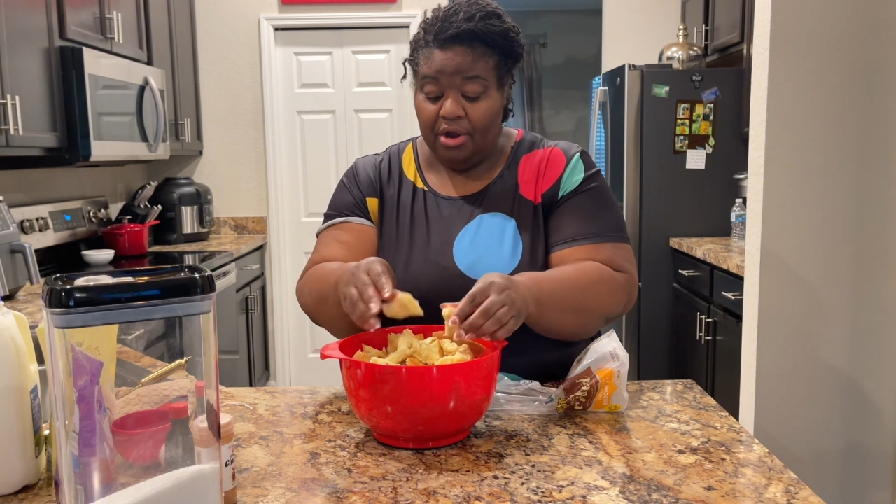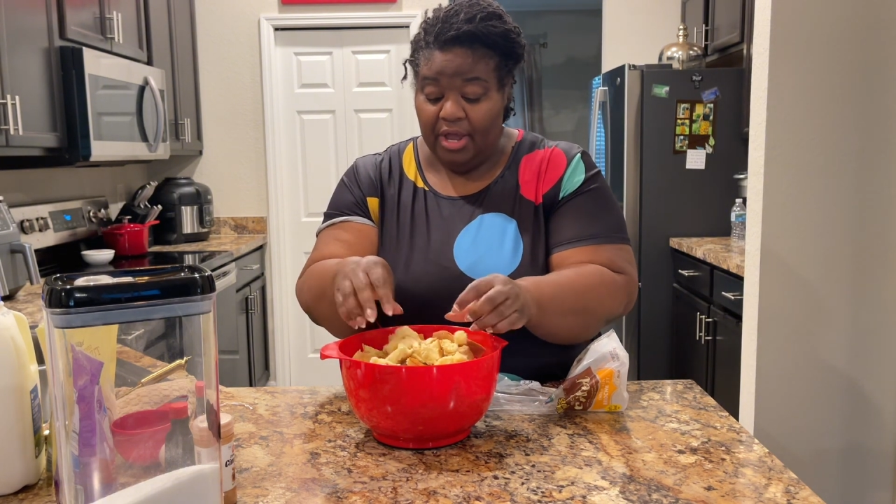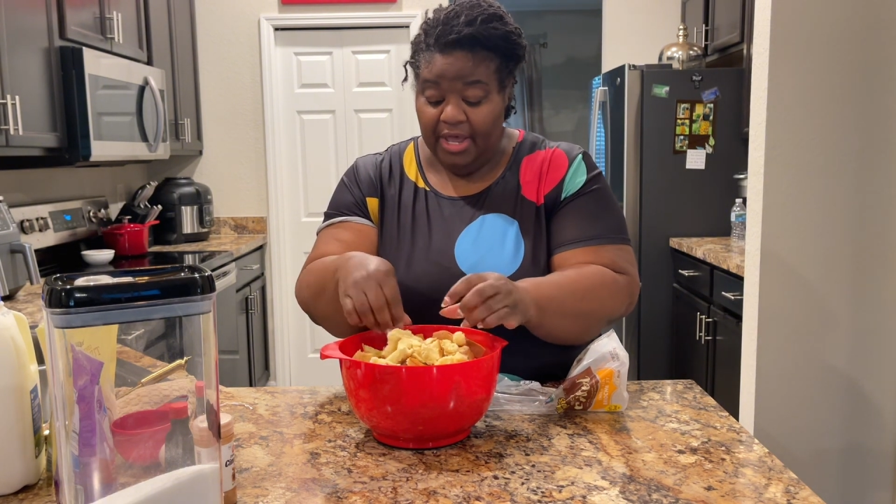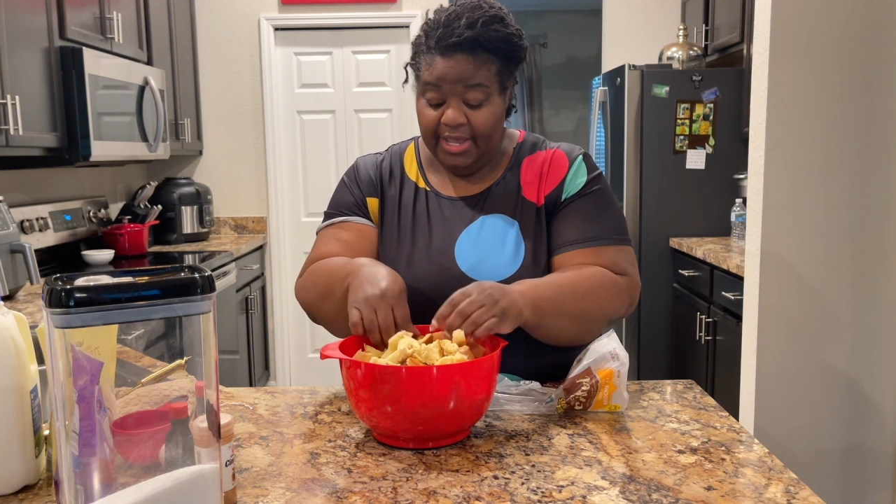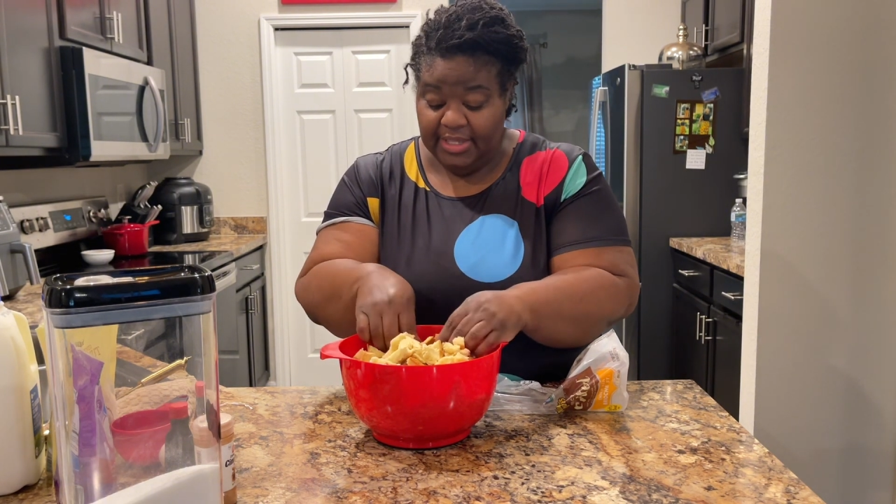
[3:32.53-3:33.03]

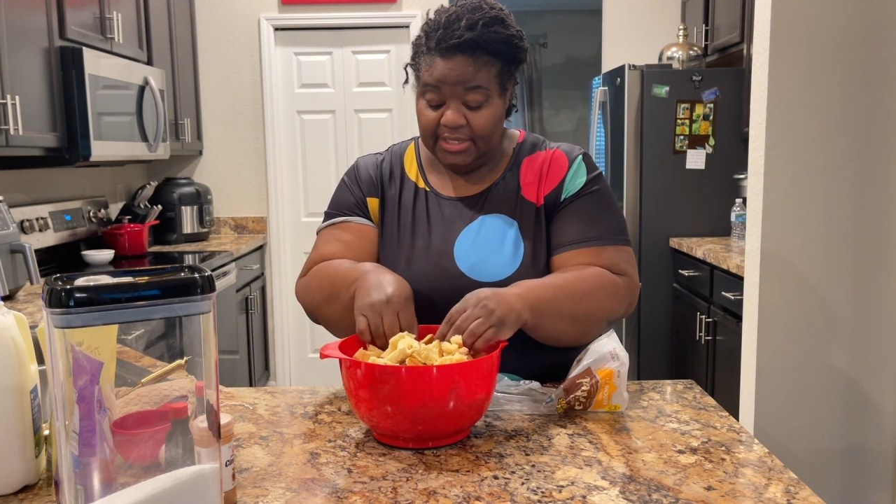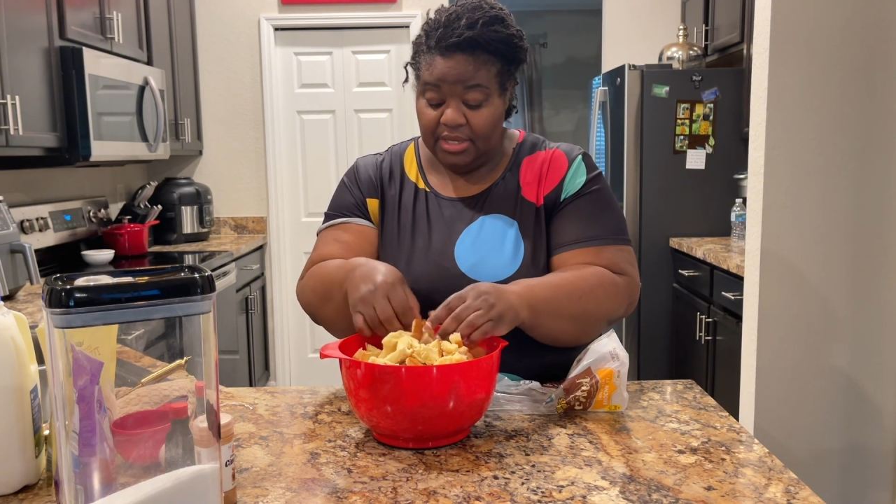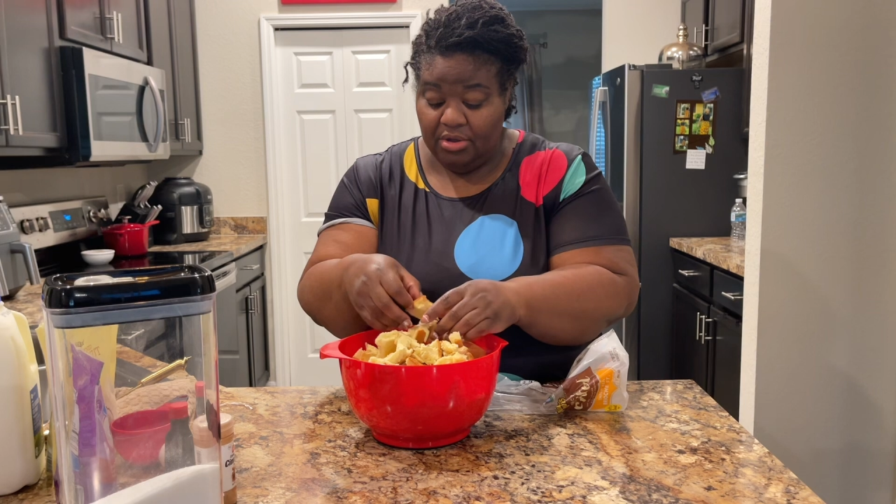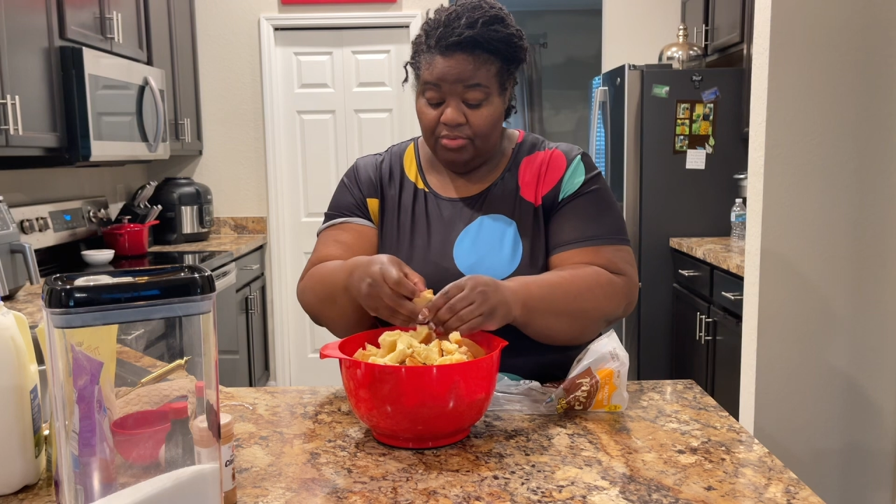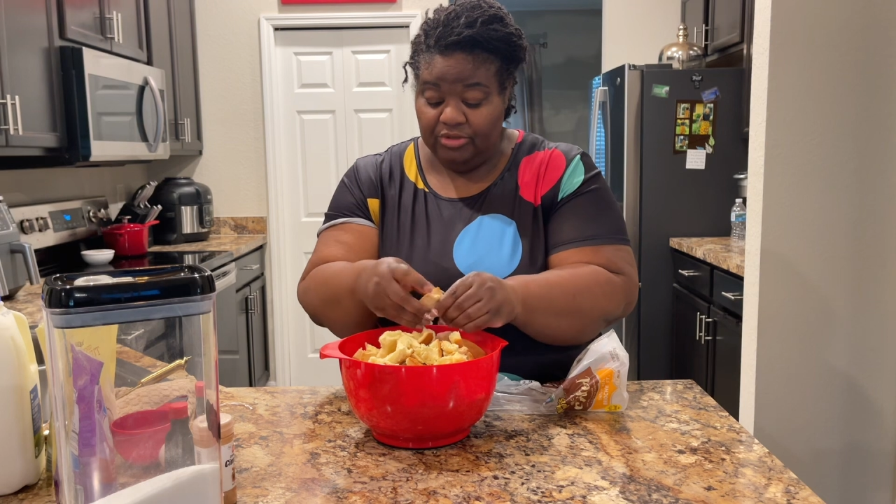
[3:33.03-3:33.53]
aunt,
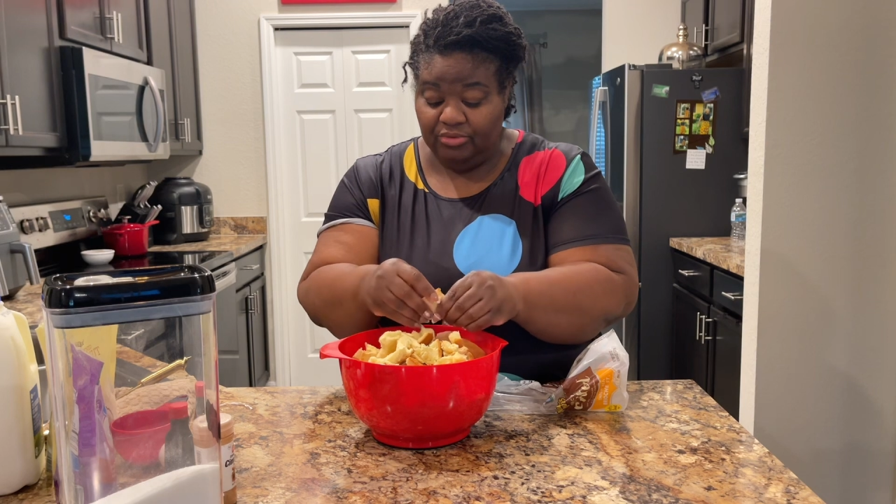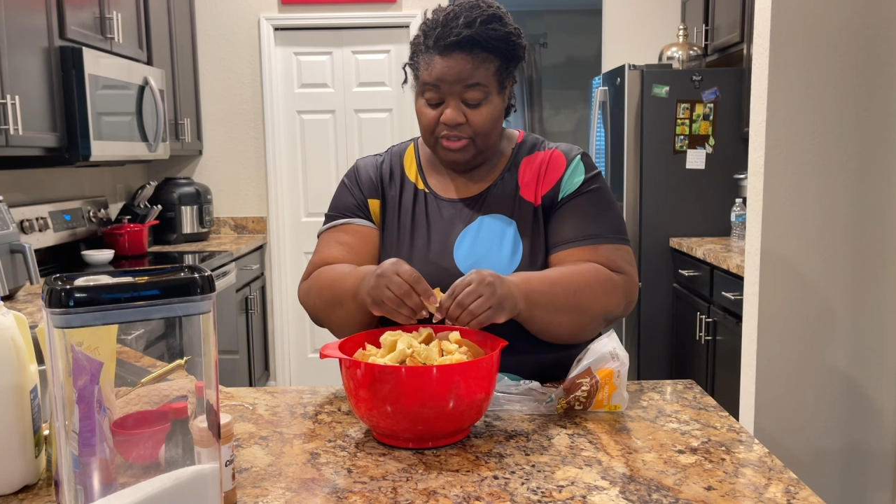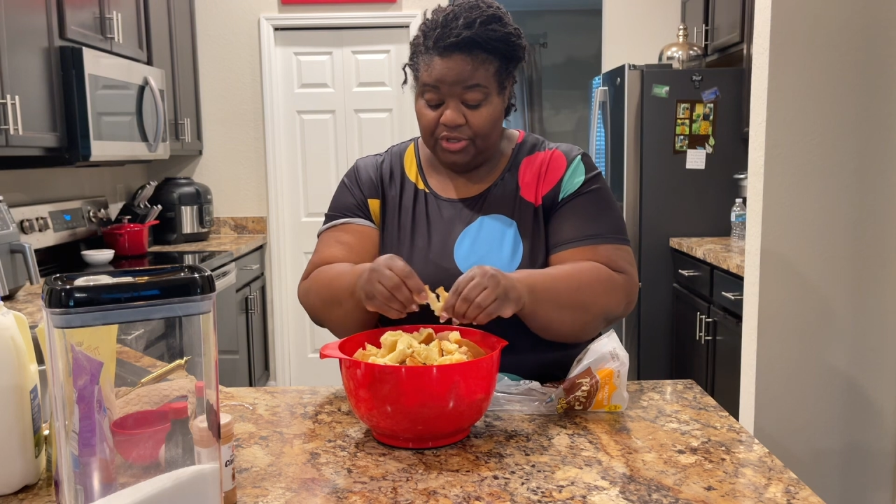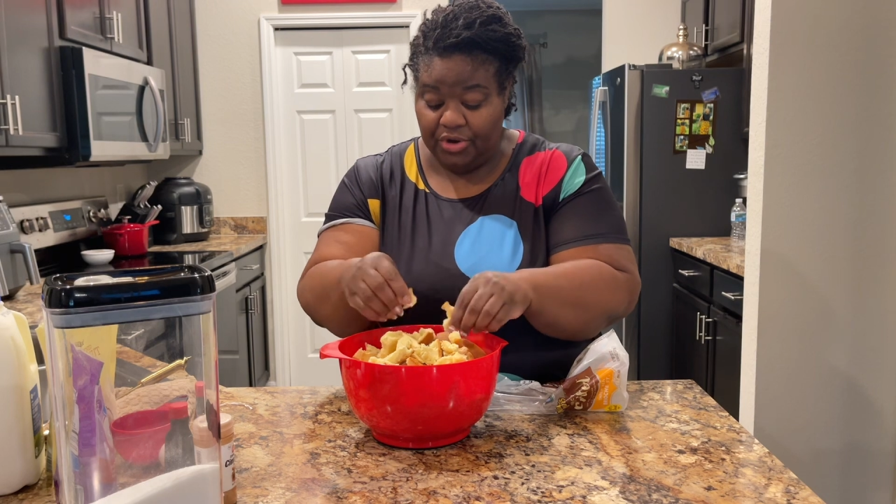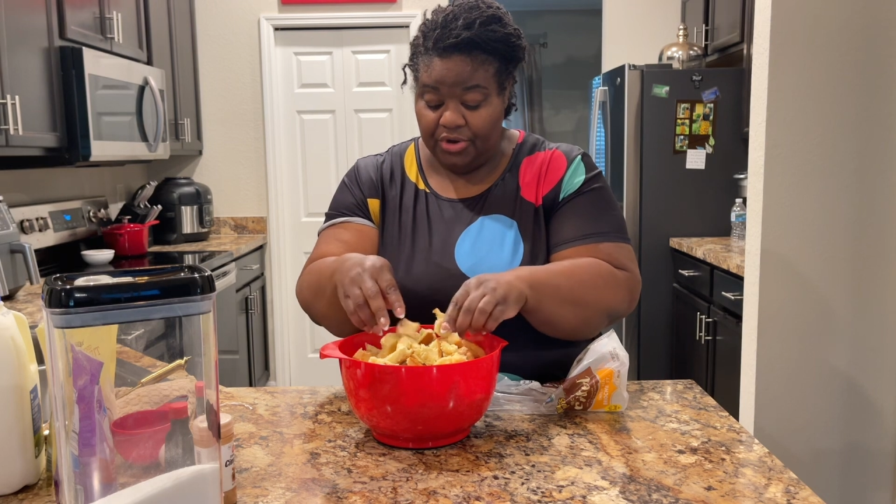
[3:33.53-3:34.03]
which
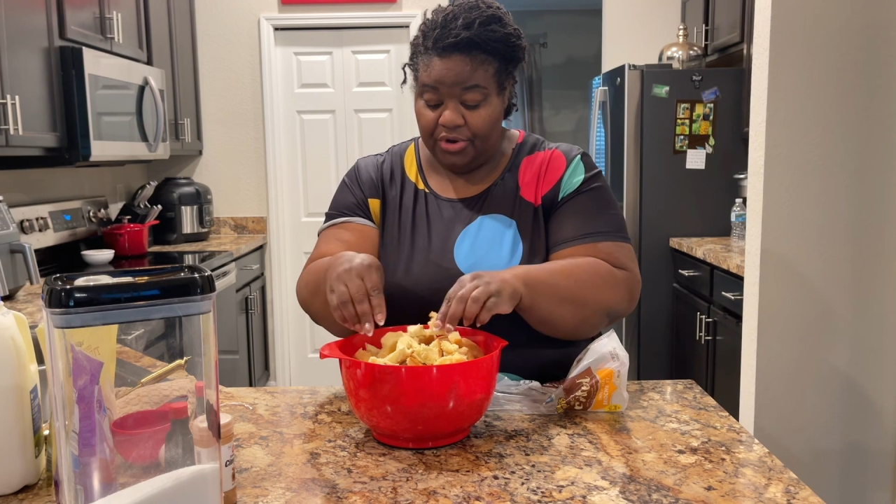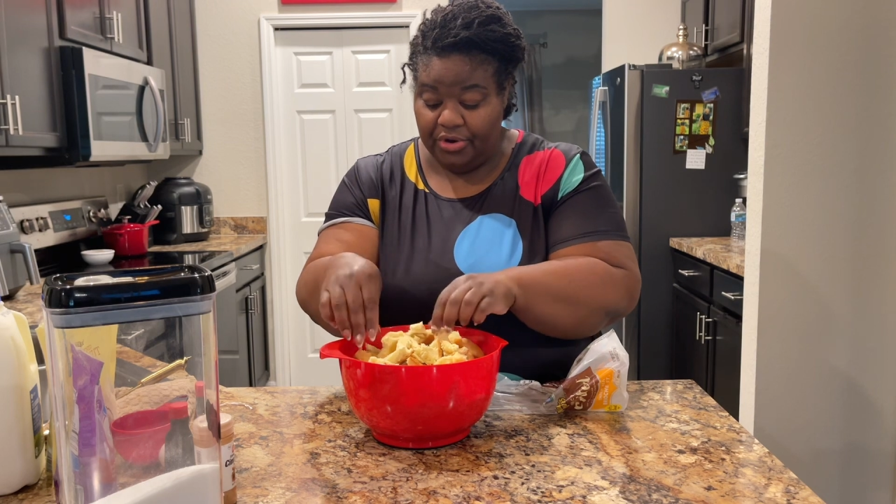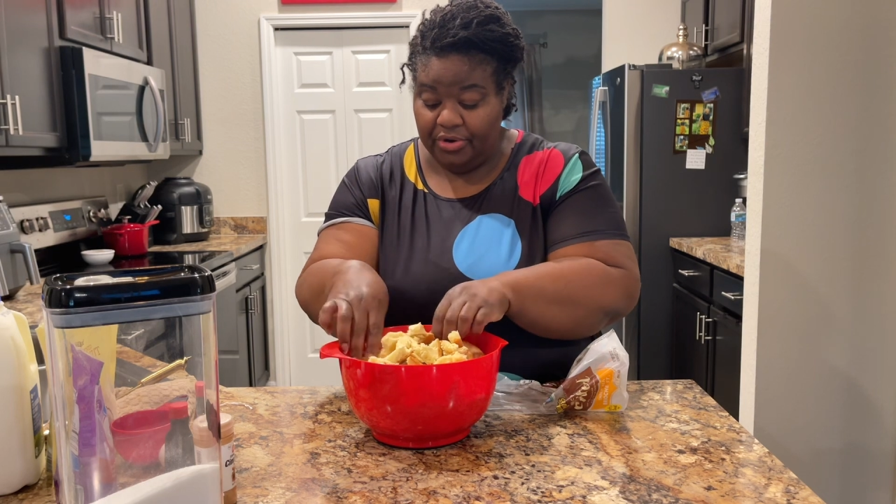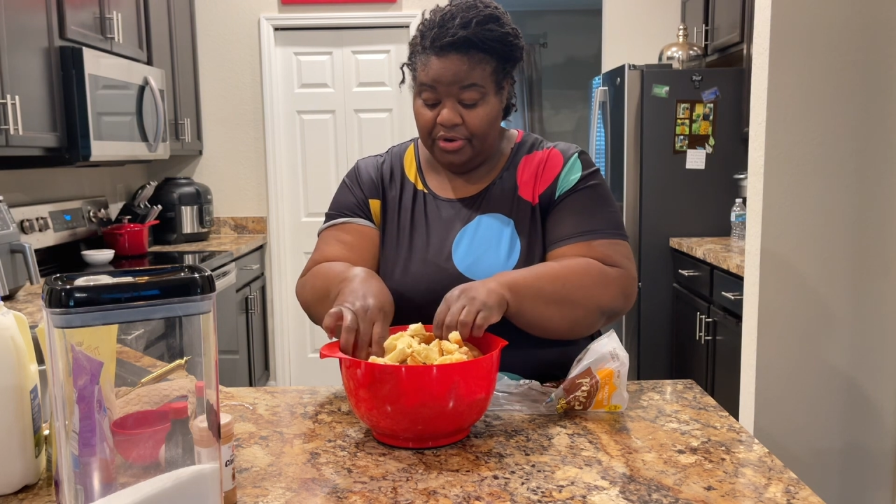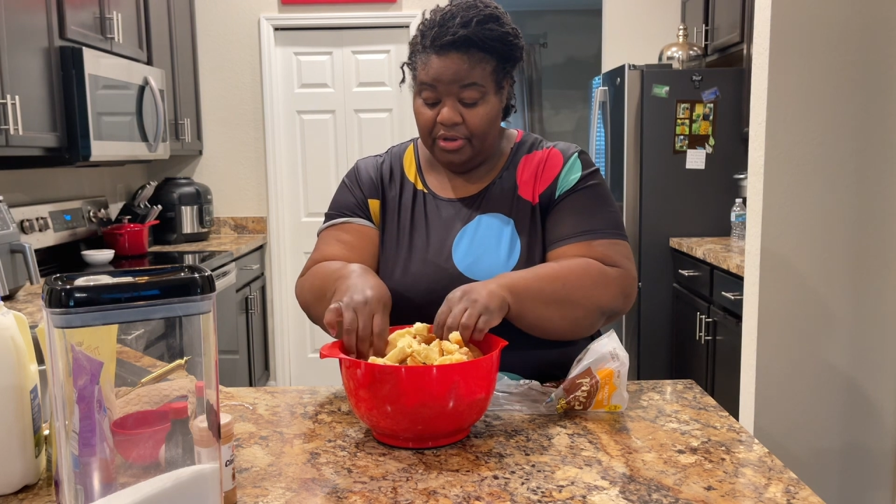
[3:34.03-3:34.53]
was
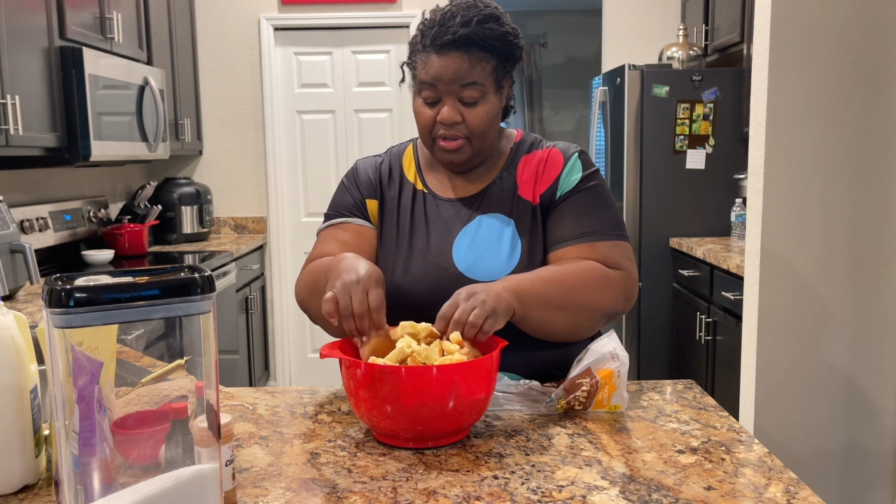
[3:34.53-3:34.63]
her